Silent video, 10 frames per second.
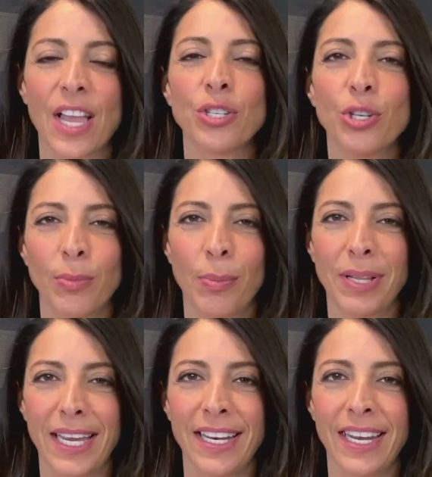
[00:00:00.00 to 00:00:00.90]

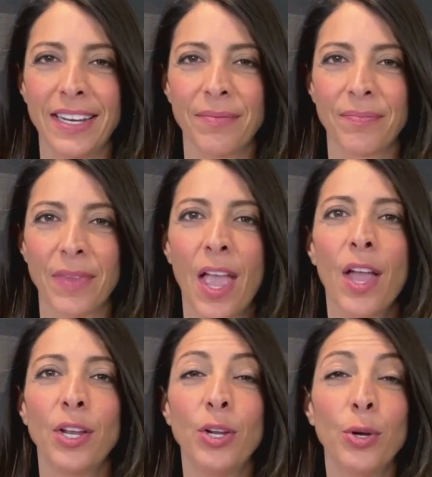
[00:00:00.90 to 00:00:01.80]
Dermaplaning.
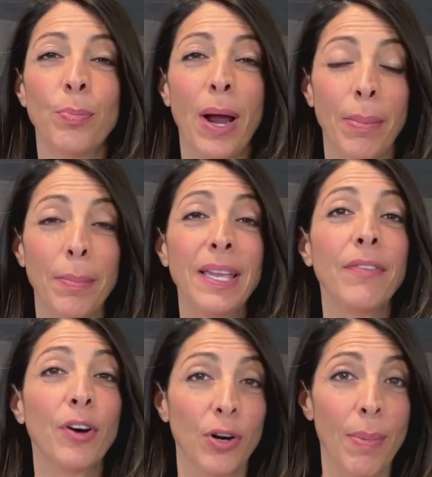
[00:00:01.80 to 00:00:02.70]
You probably
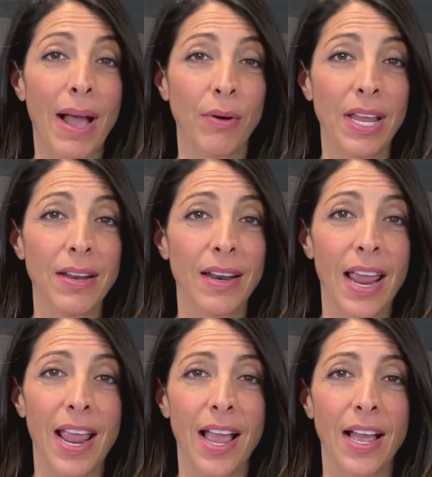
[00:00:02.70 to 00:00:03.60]
have heard about it
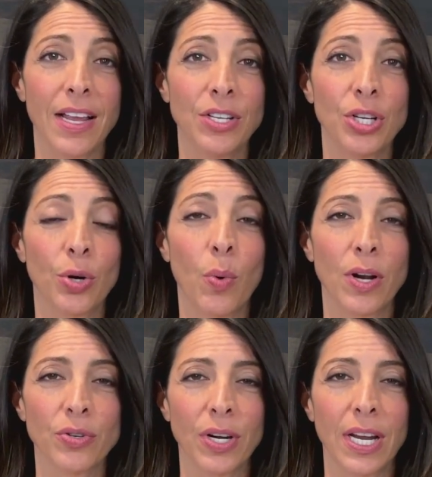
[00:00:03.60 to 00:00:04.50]
and you're
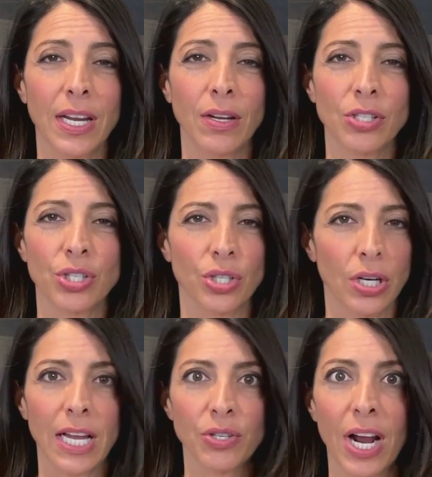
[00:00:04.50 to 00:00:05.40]
wondering,
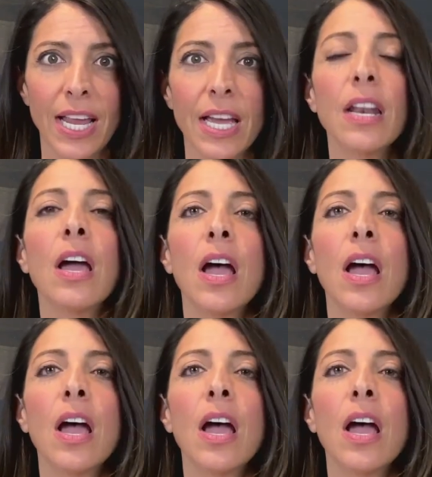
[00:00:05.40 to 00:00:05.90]
should I try it?